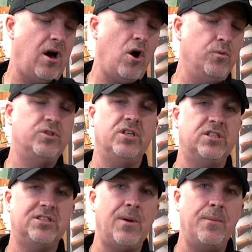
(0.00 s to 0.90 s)
I was
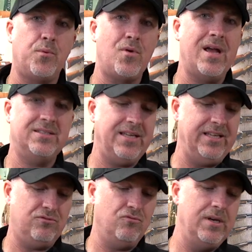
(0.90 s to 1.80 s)
just so impressed.
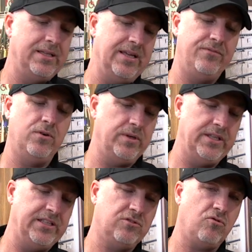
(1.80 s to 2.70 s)
It's really difficult to
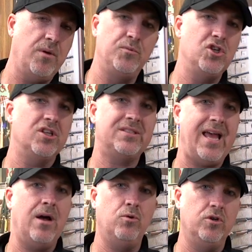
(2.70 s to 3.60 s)
describe just
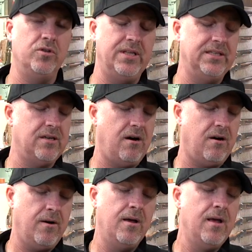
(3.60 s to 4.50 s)
how good these
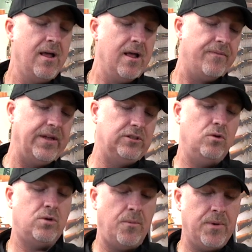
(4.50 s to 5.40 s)
are. They
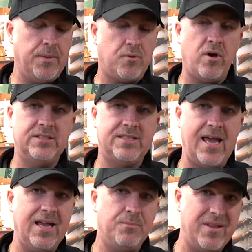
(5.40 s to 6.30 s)
do come with a price
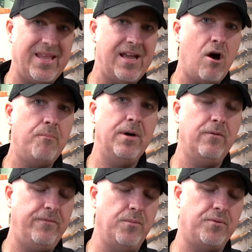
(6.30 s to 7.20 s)
tag, but they are
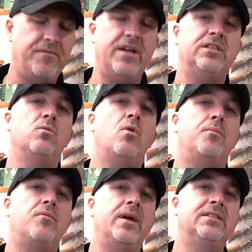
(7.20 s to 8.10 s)
built for professional
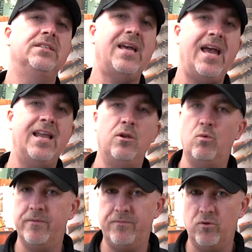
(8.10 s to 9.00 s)
operators and
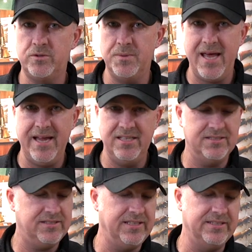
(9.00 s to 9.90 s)
law enforcement
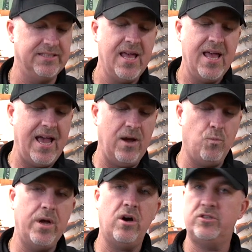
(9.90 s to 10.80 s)
agencies,
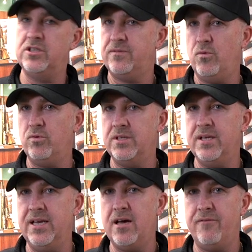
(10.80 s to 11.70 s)
and we are just
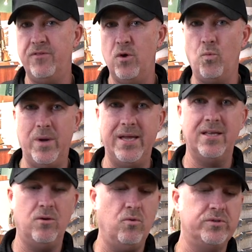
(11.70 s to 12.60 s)
fortunate enough that we
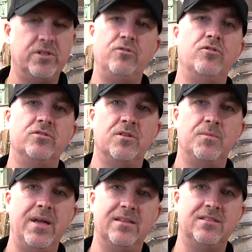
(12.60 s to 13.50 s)
can also use
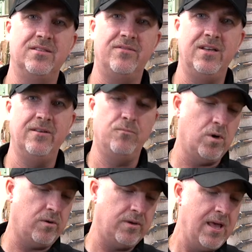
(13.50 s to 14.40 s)
them in the civilian
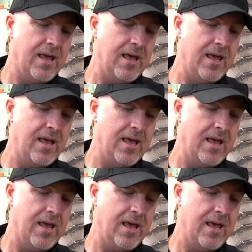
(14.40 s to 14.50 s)
world.